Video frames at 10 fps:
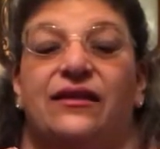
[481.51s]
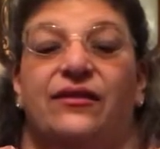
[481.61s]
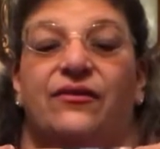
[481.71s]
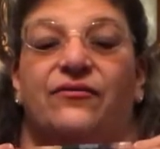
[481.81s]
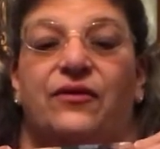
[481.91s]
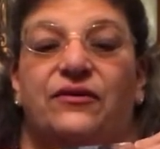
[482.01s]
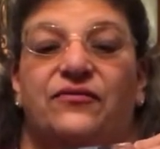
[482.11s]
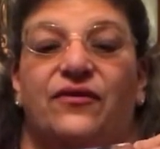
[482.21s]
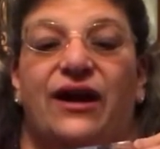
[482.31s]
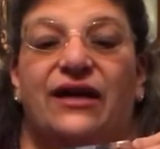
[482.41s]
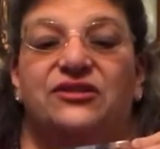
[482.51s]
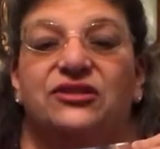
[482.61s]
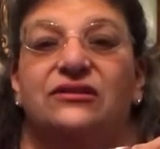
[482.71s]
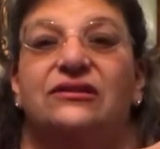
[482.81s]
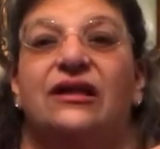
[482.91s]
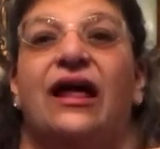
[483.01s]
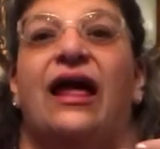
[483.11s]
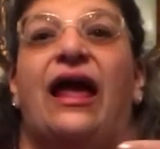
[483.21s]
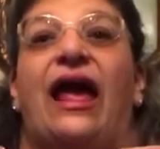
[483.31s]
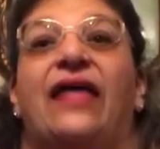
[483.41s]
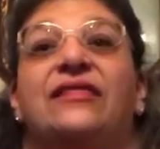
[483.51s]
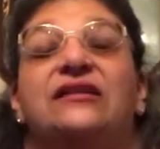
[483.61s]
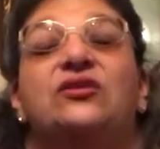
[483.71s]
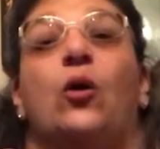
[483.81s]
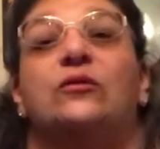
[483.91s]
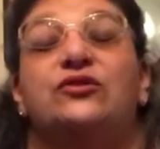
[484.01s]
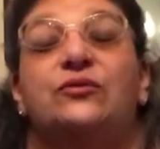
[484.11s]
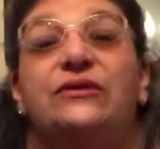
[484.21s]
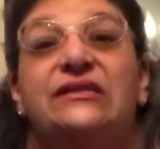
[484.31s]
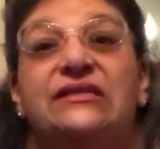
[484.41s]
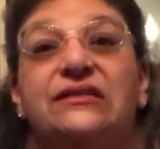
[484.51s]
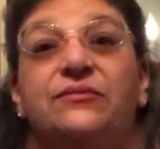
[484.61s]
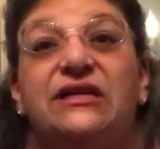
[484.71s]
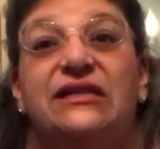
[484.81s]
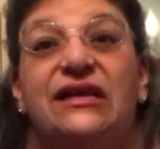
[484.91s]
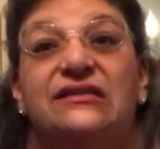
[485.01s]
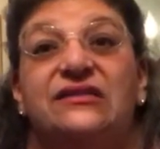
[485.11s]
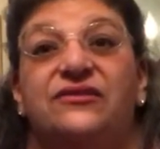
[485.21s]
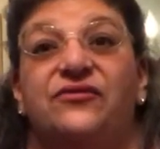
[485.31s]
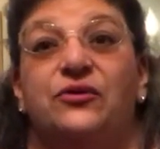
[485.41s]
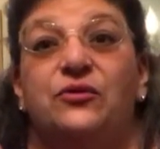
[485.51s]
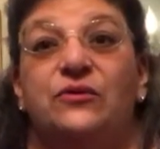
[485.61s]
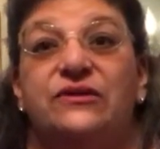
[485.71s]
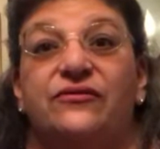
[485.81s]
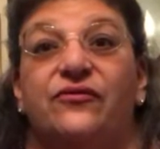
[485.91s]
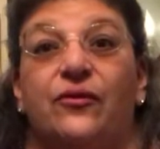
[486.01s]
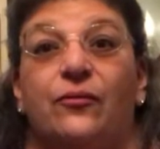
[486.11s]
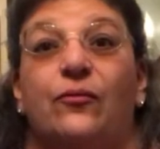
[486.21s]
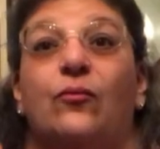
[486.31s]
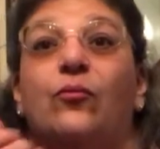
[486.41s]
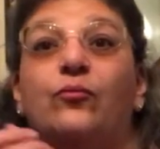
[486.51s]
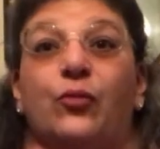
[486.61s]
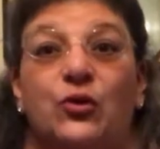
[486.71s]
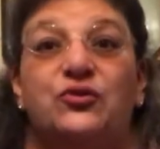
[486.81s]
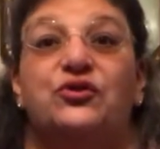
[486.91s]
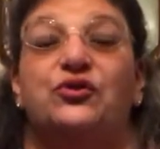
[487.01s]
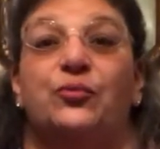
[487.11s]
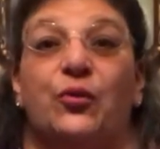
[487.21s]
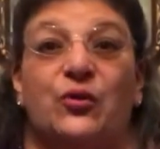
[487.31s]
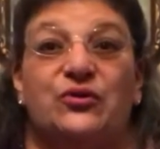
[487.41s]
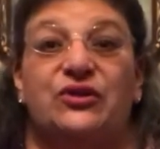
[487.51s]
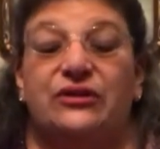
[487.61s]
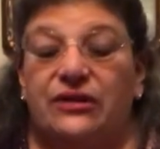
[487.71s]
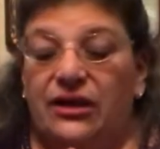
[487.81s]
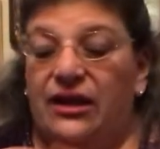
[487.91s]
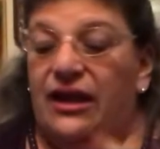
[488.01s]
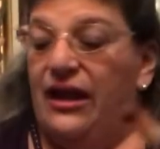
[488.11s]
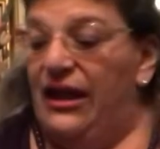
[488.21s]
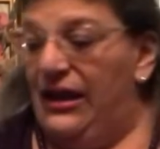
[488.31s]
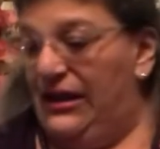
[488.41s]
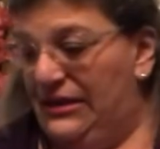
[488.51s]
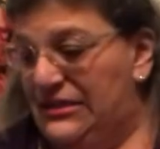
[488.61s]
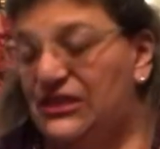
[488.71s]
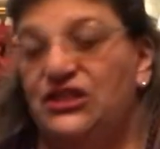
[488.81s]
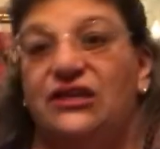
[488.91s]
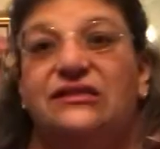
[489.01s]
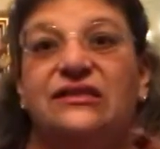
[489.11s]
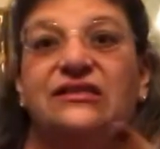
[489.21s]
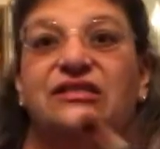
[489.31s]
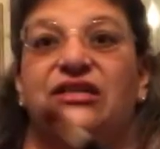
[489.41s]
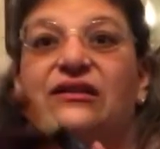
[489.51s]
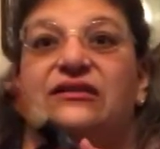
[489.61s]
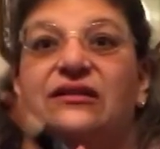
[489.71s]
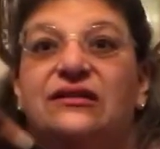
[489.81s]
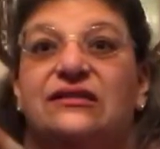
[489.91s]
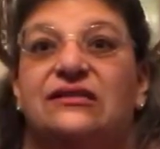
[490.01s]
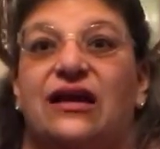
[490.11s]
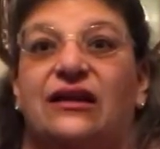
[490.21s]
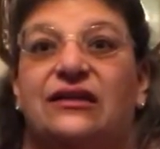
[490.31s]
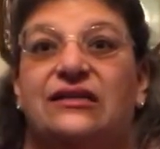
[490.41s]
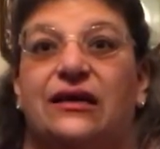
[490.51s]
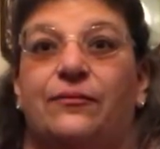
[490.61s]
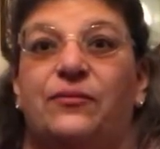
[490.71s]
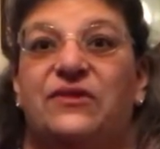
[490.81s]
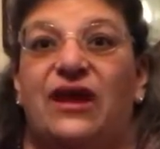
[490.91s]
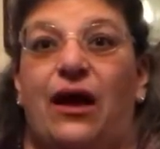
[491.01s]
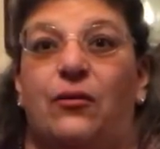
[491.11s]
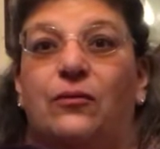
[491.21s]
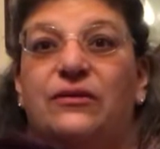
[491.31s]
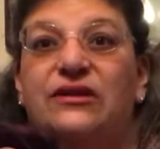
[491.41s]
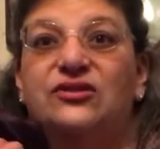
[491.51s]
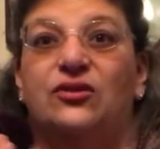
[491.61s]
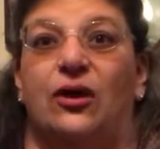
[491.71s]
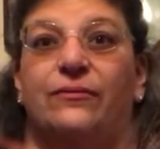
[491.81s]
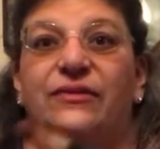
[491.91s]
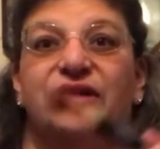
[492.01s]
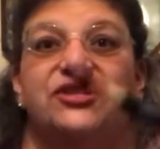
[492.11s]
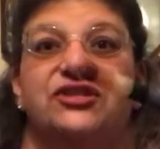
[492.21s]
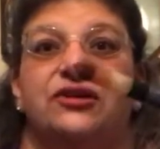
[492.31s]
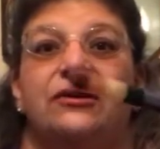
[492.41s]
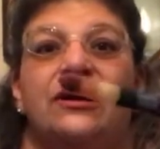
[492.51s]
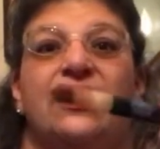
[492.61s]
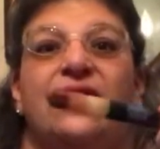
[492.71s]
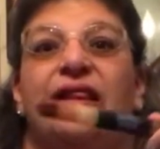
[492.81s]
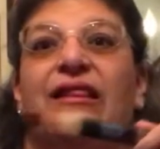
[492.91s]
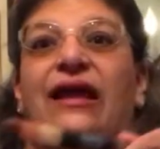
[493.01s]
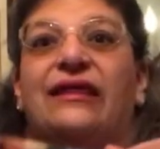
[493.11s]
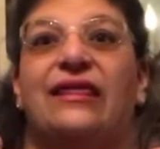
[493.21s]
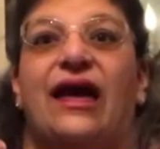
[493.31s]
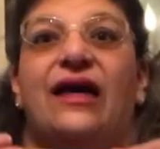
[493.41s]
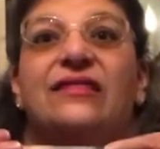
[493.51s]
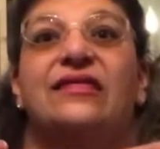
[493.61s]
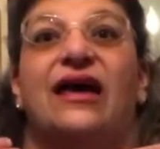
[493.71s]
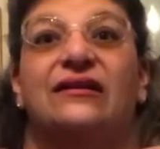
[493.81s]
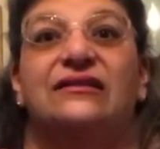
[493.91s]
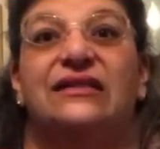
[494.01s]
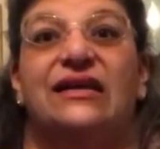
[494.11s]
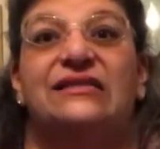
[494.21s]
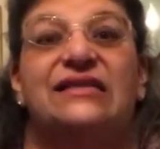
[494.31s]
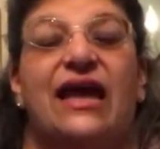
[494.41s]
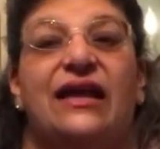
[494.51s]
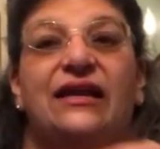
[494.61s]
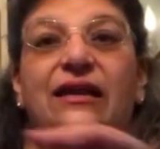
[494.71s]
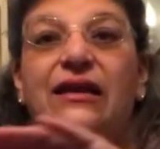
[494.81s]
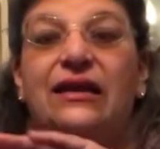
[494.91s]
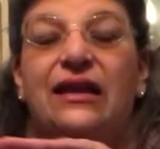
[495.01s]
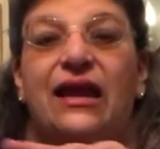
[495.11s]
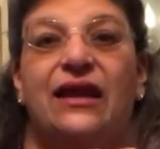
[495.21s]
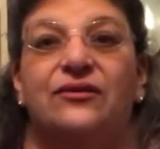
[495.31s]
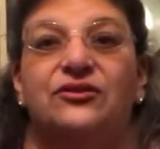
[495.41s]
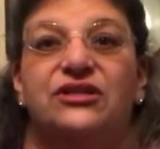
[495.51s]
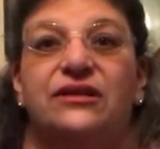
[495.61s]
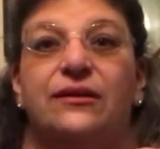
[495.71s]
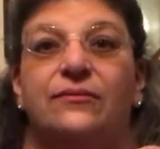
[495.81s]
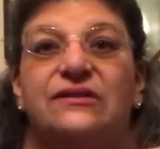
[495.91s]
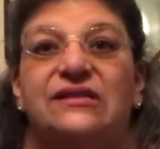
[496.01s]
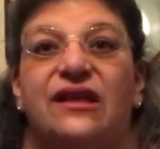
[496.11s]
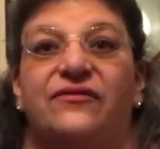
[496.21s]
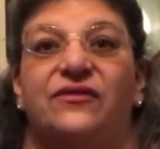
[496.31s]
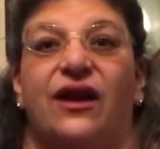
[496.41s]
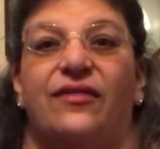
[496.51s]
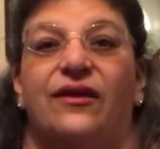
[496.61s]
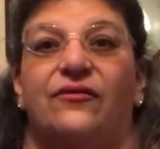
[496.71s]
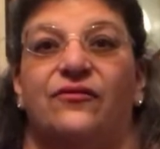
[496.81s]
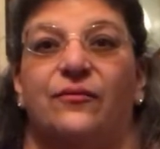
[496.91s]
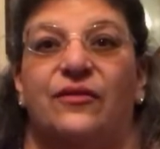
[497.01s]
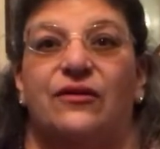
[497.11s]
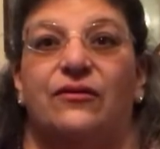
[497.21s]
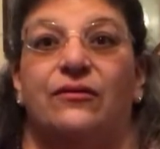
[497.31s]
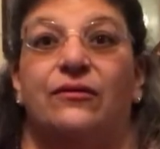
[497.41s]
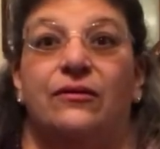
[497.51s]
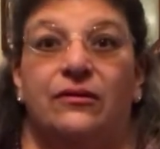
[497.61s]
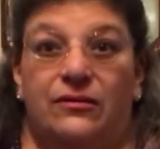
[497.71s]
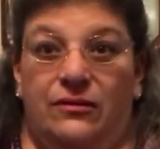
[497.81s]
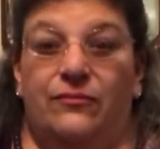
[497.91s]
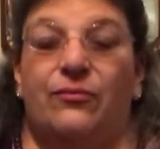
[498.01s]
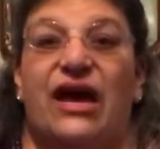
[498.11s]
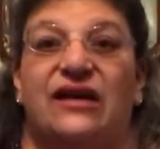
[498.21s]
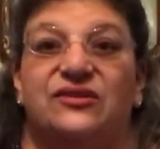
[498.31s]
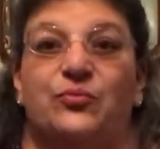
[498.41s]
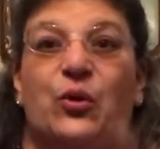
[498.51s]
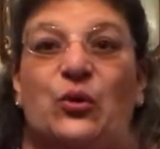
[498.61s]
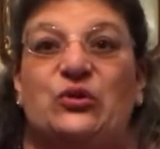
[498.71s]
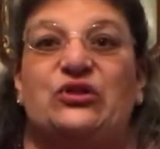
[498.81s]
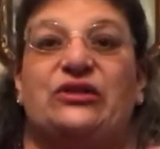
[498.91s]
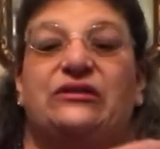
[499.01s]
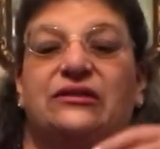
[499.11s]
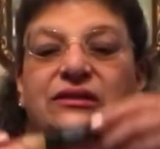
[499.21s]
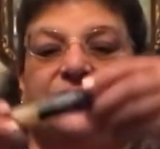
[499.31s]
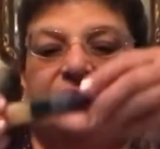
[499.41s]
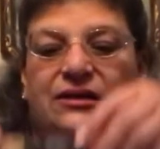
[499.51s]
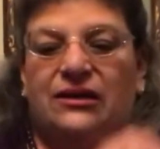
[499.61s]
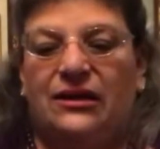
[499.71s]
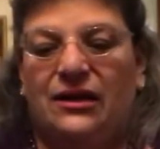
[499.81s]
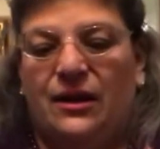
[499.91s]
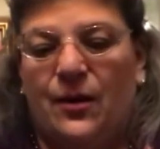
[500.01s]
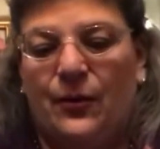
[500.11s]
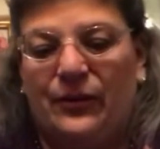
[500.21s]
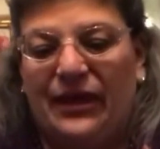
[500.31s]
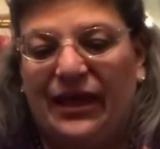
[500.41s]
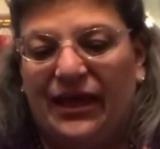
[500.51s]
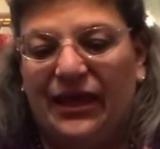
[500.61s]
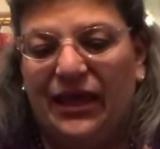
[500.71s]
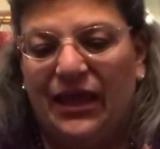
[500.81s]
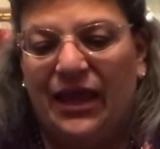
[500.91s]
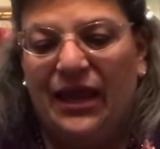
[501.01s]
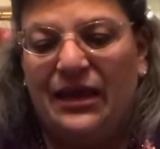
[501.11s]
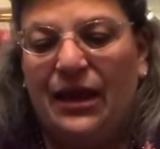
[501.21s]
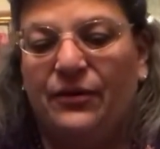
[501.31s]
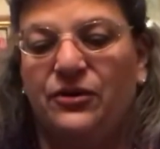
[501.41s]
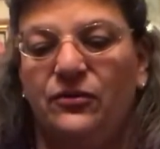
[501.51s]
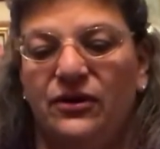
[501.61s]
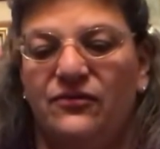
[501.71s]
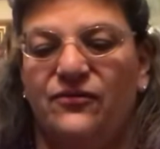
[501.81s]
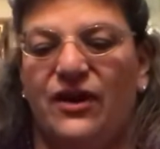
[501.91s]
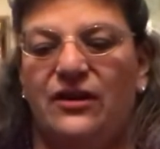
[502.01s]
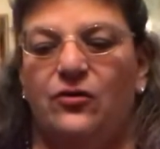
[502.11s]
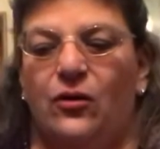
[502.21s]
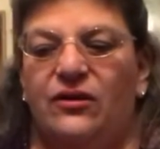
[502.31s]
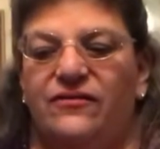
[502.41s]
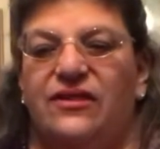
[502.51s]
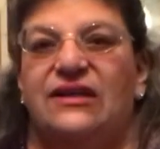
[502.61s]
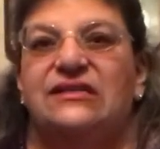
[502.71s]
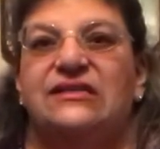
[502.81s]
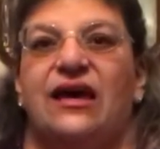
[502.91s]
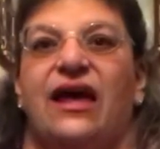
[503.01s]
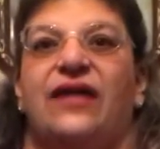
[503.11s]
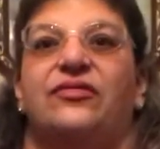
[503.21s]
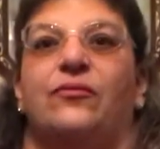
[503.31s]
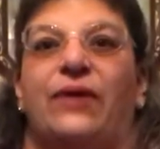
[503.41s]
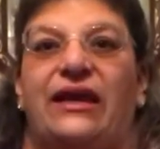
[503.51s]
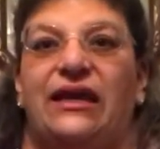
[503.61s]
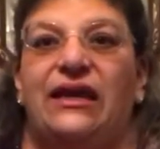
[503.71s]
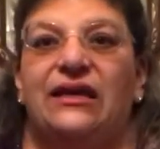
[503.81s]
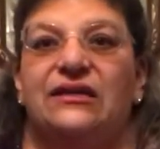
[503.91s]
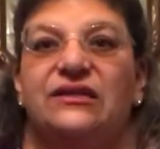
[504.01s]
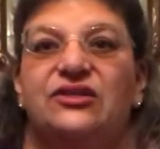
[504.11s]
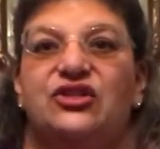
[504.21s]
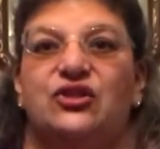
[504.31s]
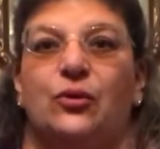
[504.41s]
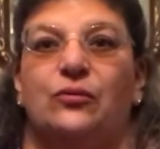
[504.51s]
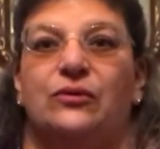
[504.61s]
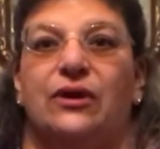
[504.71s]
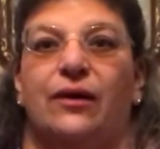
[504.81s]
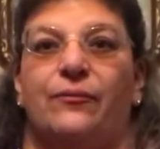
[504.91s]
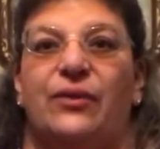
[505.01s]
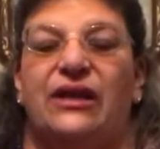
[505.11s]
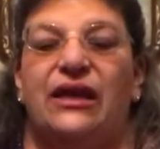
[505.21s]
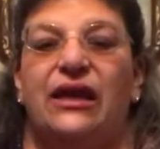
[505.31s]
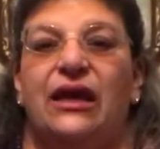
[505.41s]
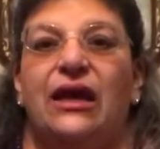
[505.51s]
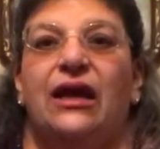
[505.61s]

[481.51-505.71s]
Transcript: They're very fragile, and this also needs to be cleansed if you use it from person to person. And it's just as gentle as on a damp towel with the salt mixture, like that. That'll cleanse any energy that was left on there from the past person. Okay, now you can find all of this at the Reiki Healing Stone Company,